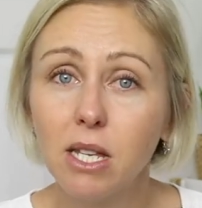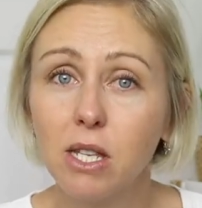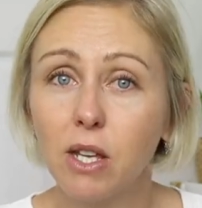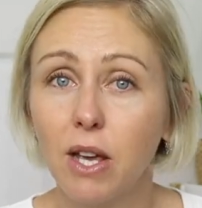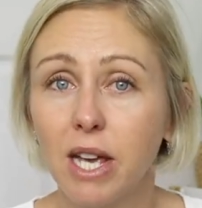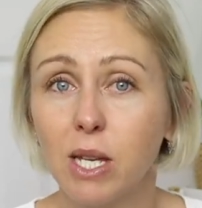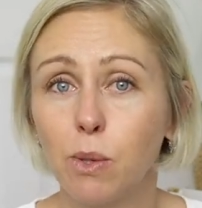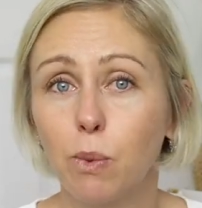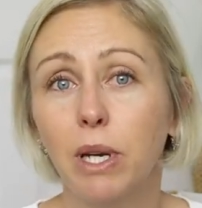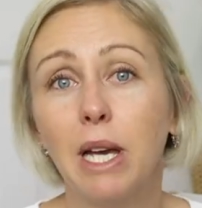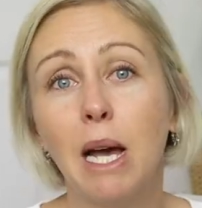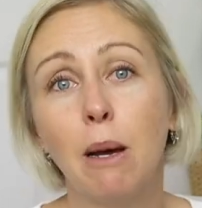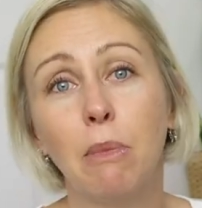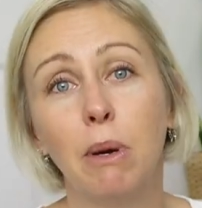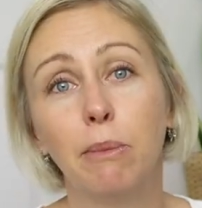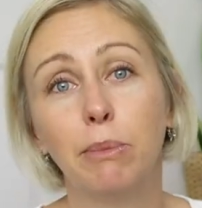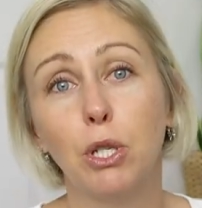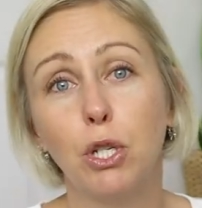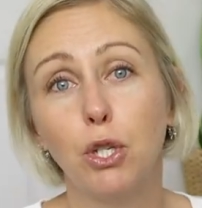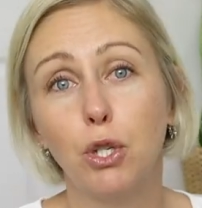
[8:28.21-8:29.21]
So as we come
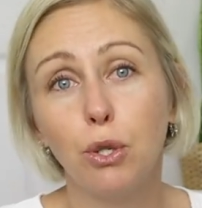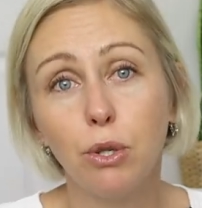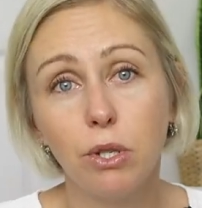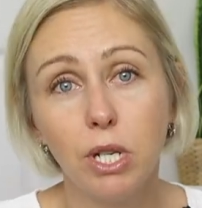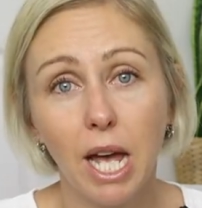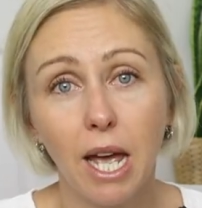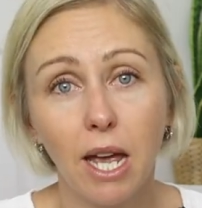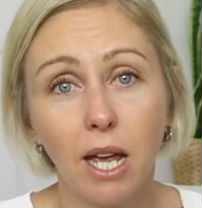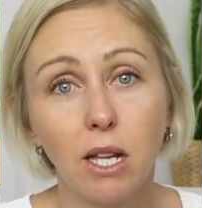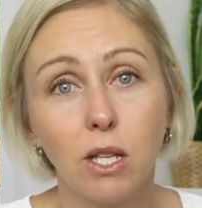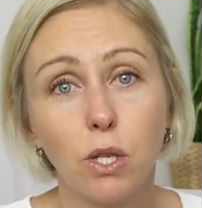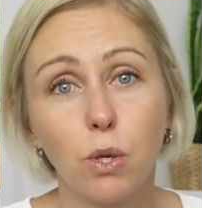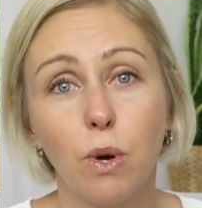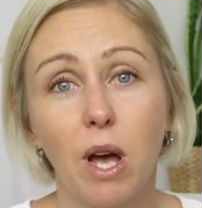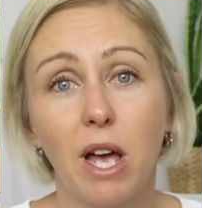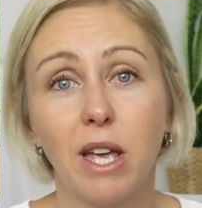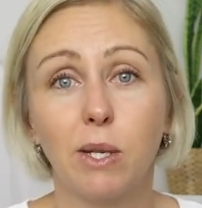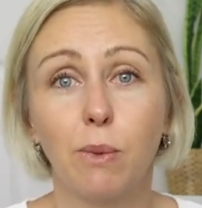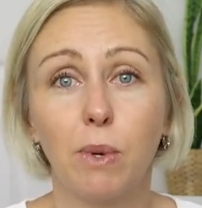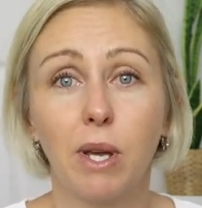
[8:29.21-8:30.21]
up to due dates or
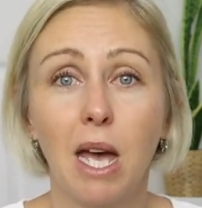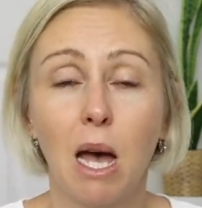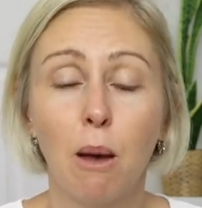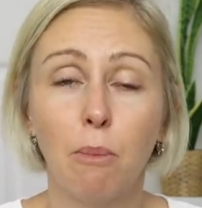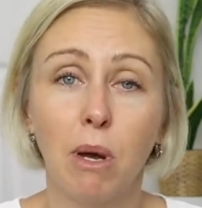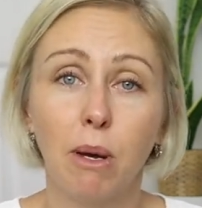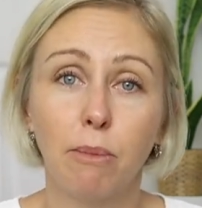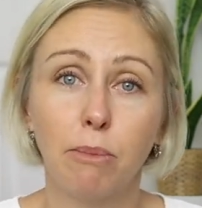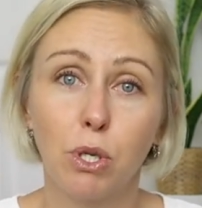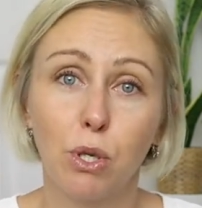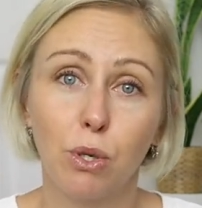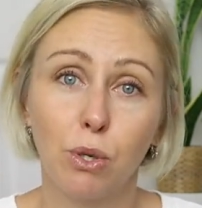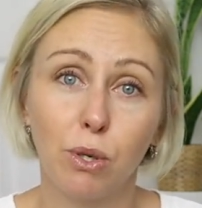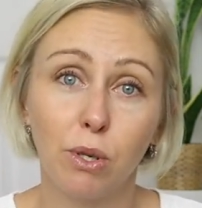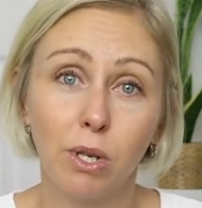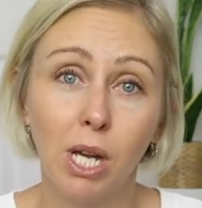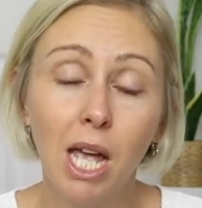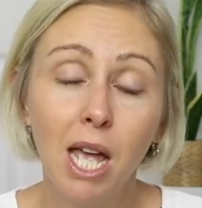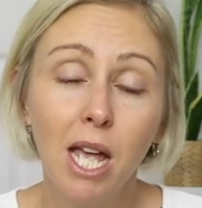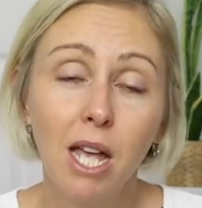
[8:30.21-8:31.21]
as we come up
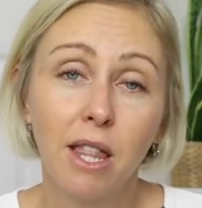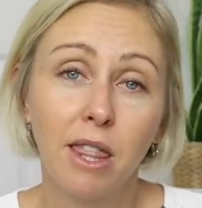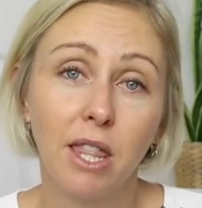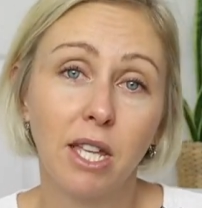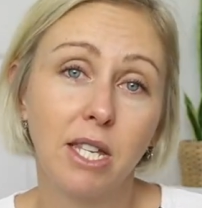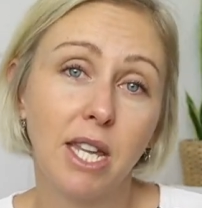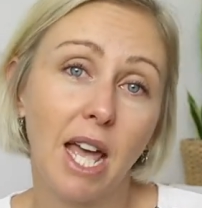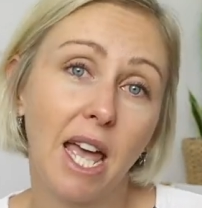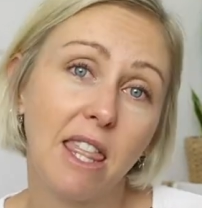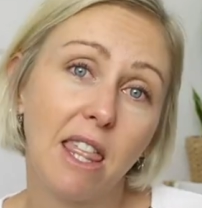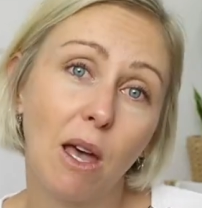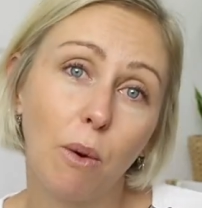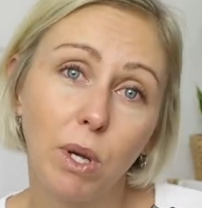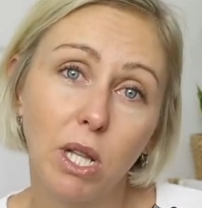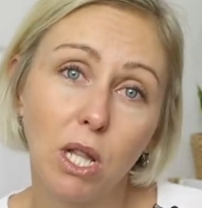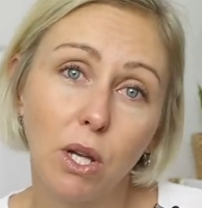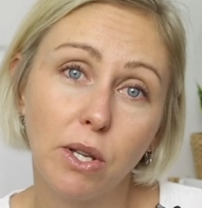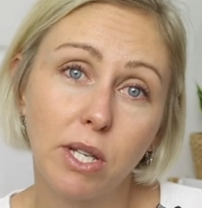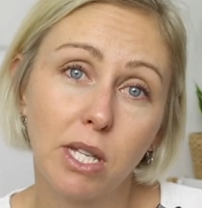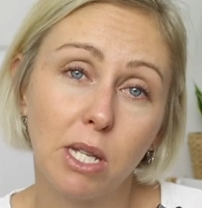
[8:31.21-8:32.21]
to the day that we
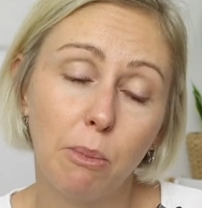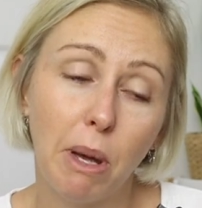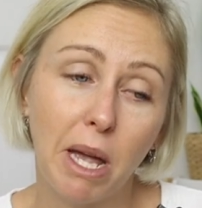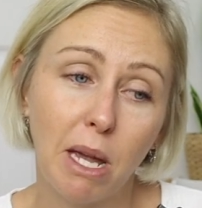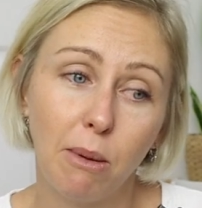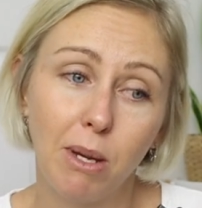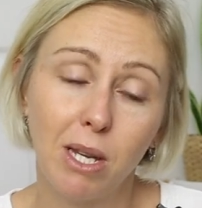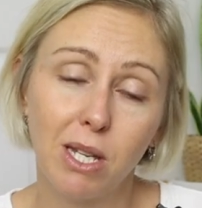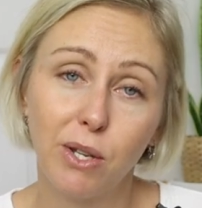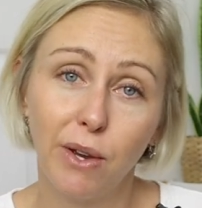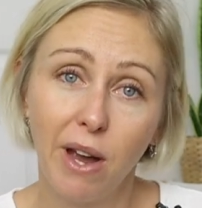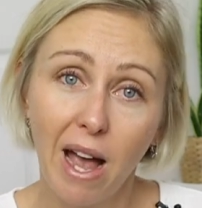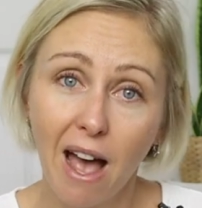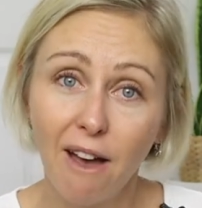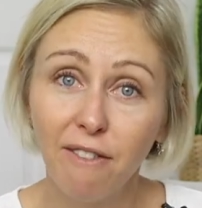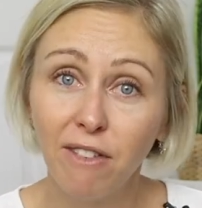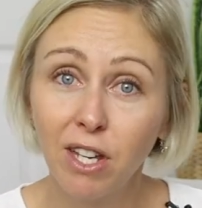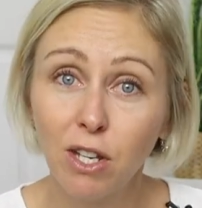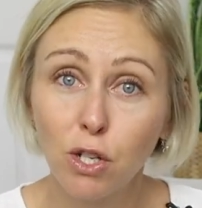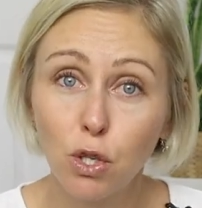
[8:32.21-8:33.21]
lost the baby. So
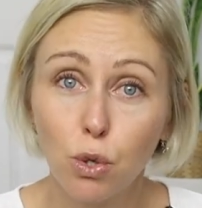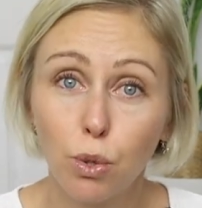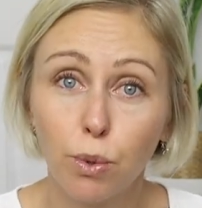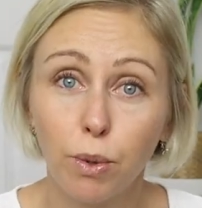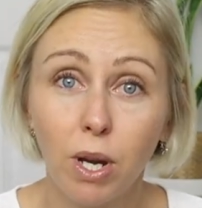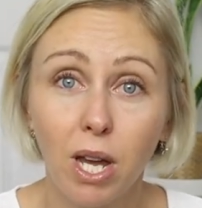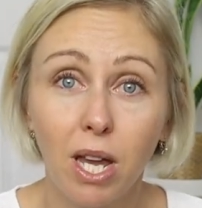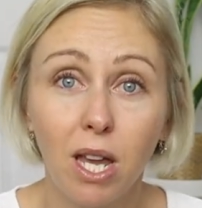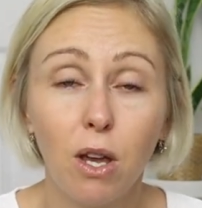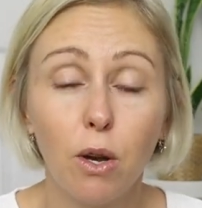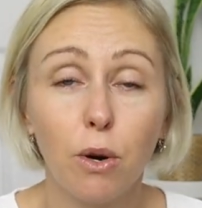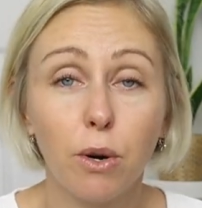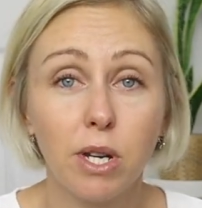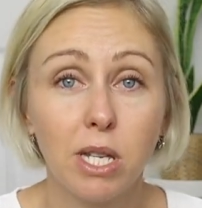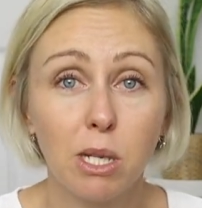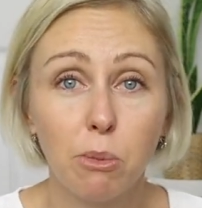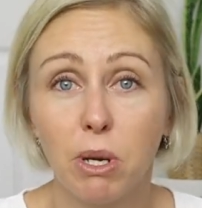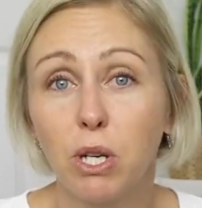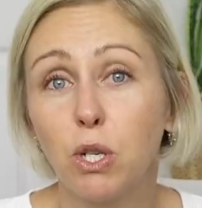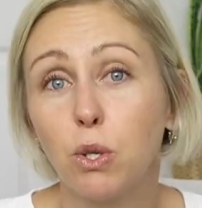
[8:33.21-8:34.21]
having a tree or a
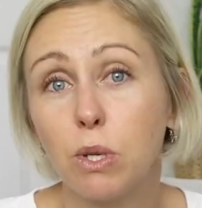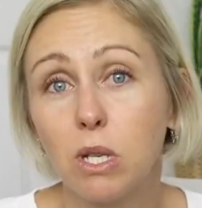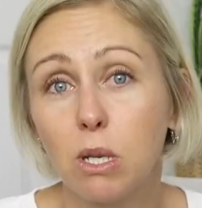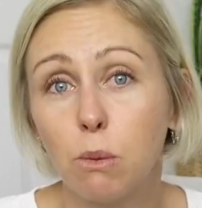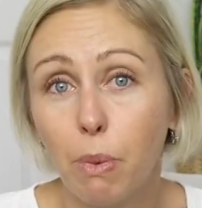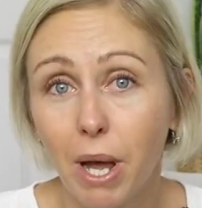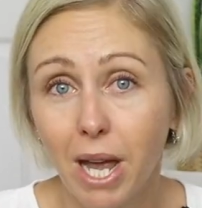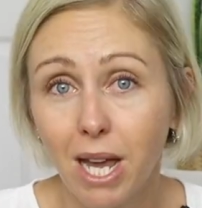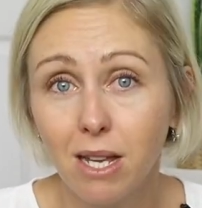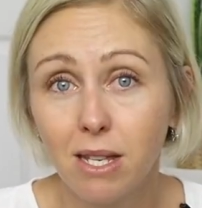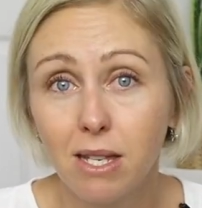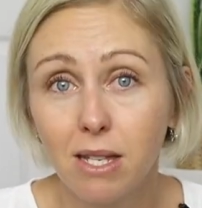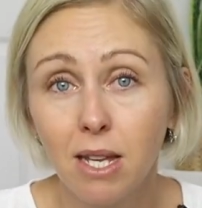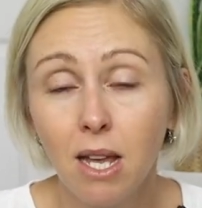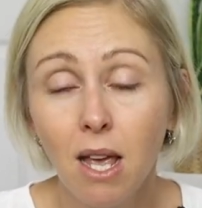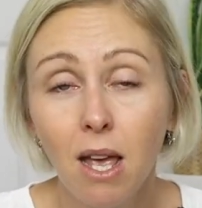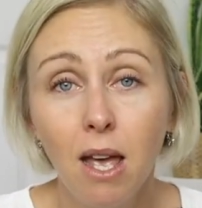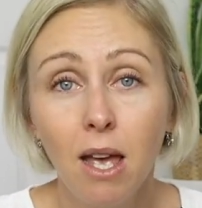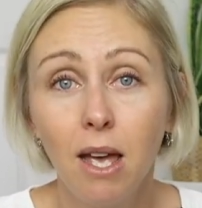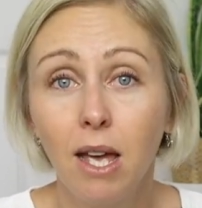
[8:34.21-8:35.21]
special space
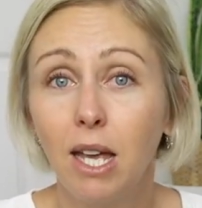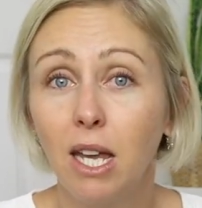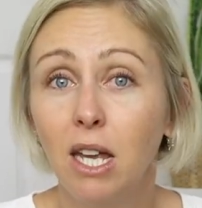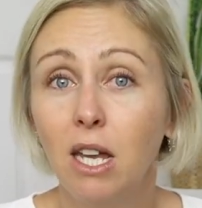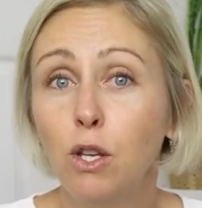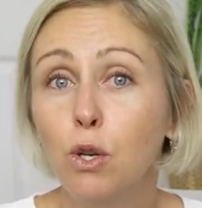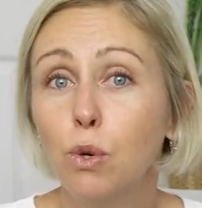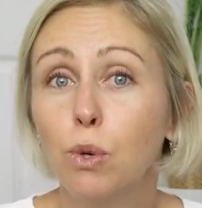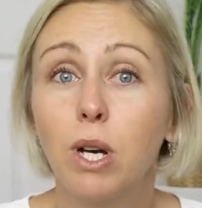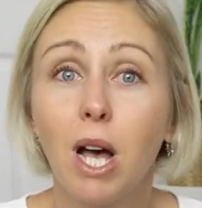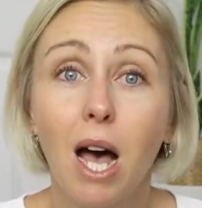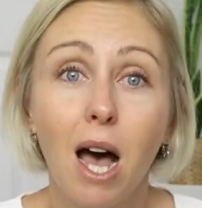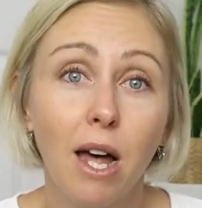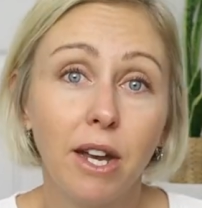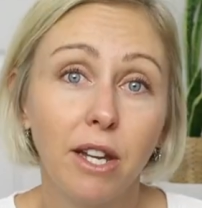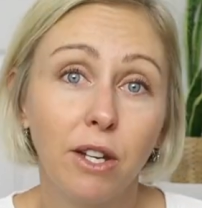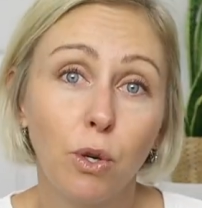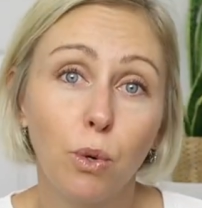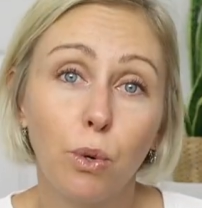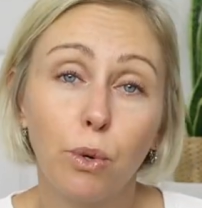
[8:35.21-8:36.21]
in your garden